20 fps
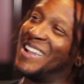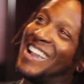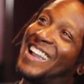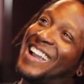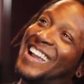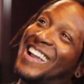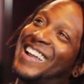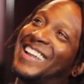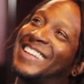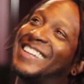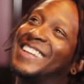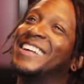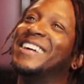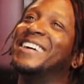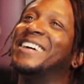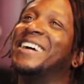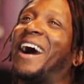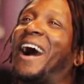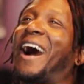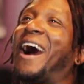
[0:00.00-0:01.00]
man.
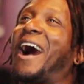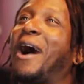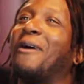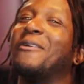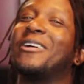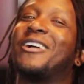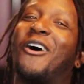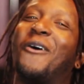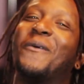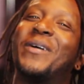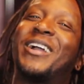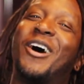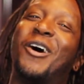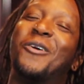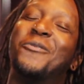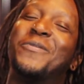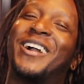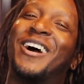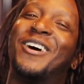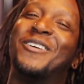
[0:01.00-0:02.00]
We
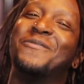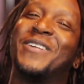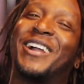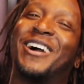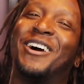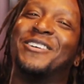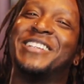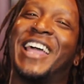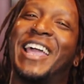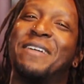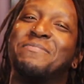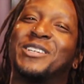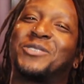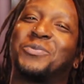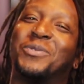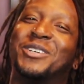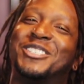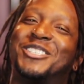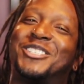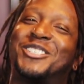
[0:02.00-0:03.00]
gonna name
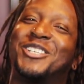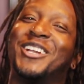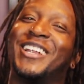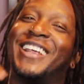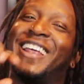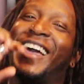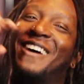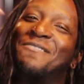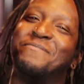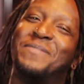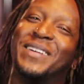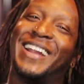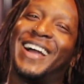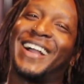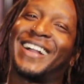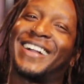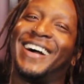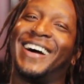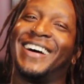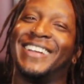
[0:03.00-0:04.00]
this one Should It Have Been
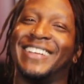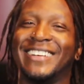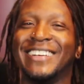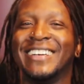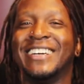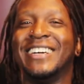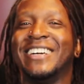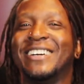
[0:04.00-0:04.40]
Iconic. Okay,